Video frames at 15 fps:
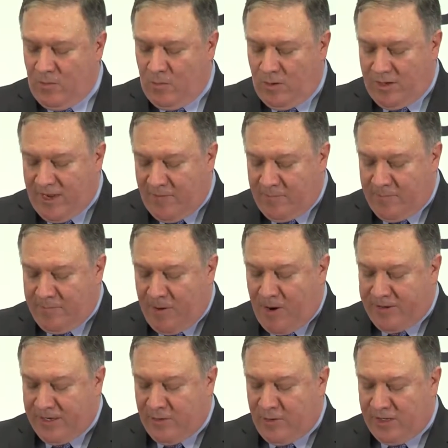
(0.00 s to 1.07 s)
while government
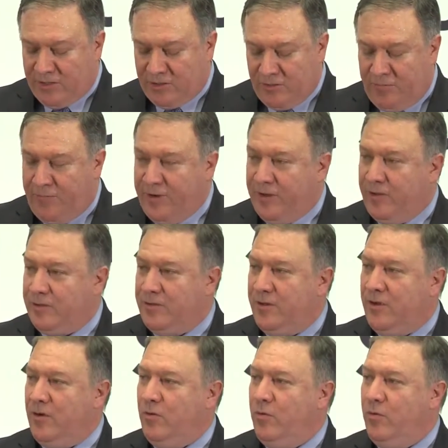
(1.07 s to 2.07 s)
parking garages are filled